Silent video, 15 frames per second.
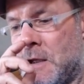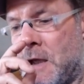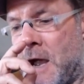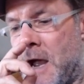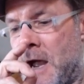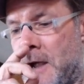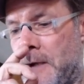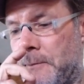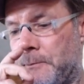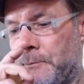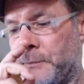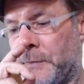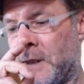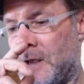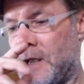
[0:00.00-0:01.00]

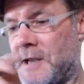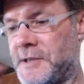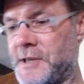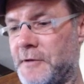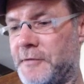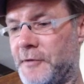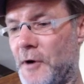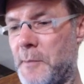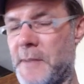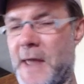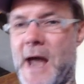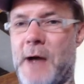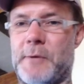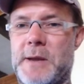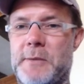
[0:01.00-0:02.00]
And so from
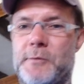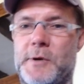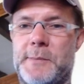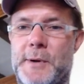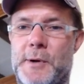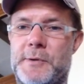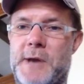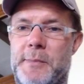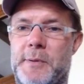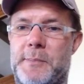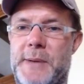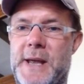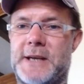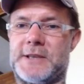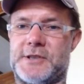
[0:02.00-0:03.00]
that, we build up a
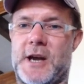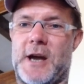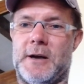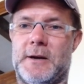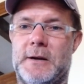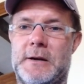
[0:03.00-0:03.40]
picture,